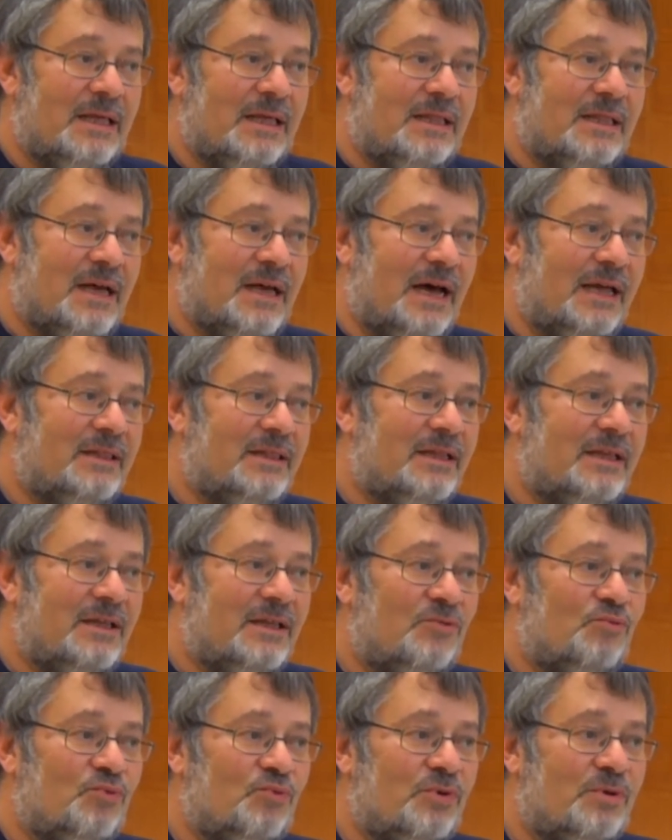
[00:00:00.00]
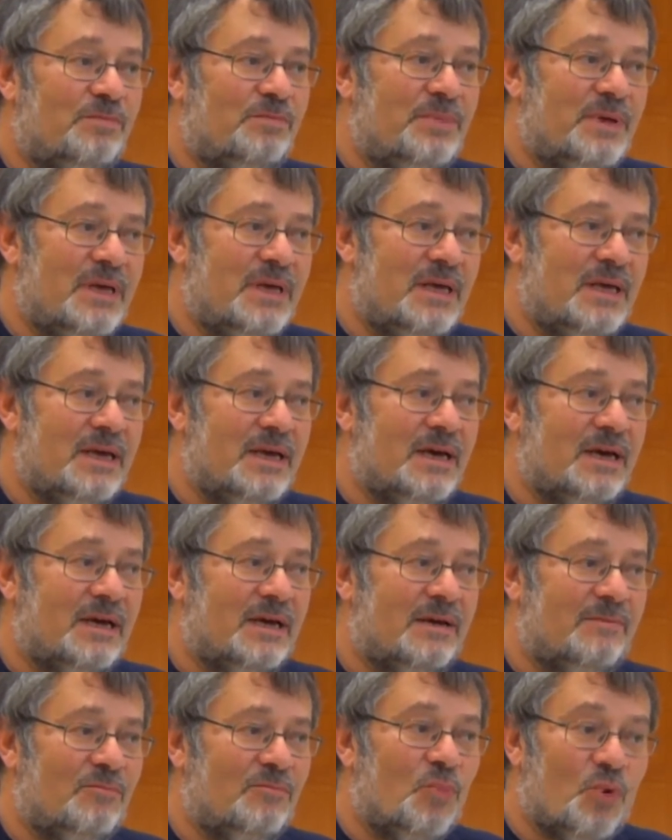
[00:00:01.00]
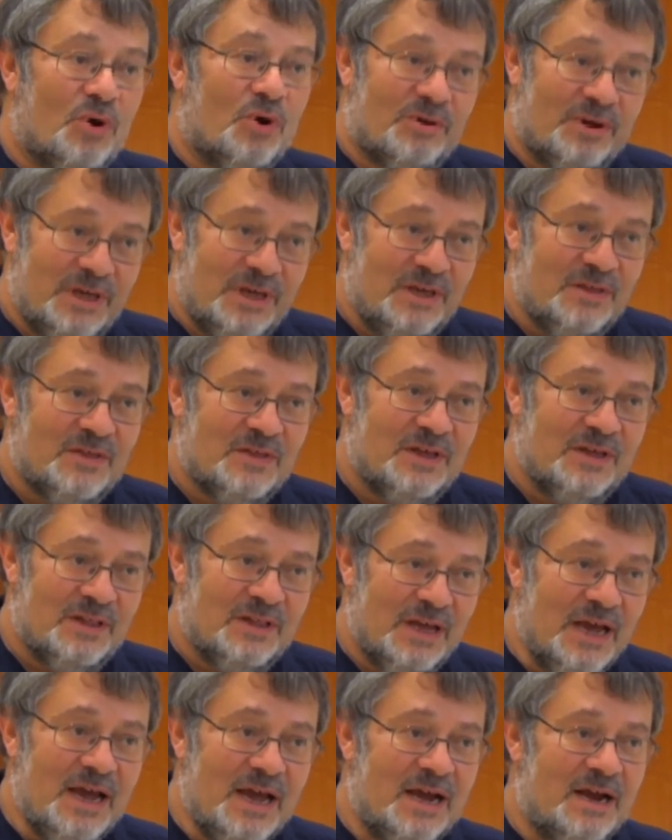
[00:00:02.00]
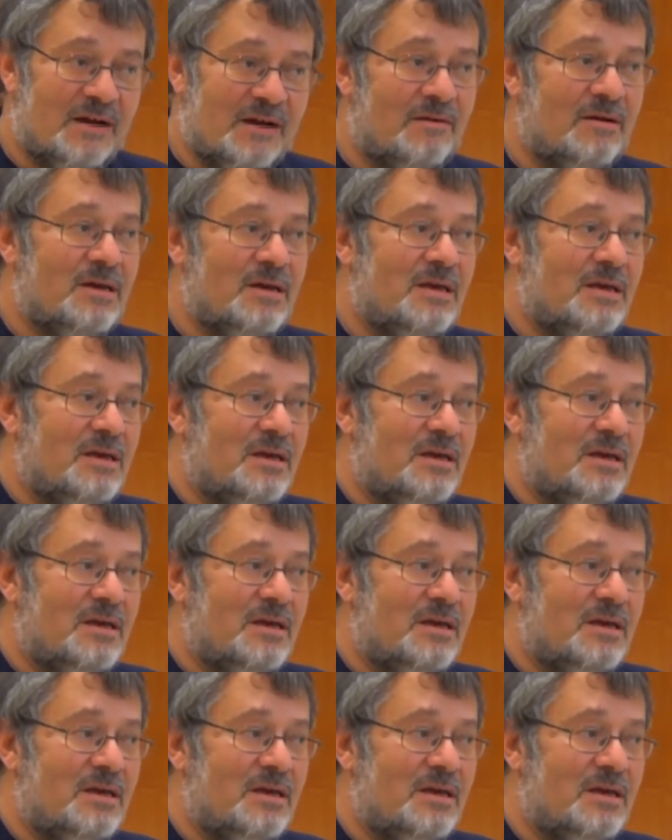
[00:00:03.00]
that it would be more easy there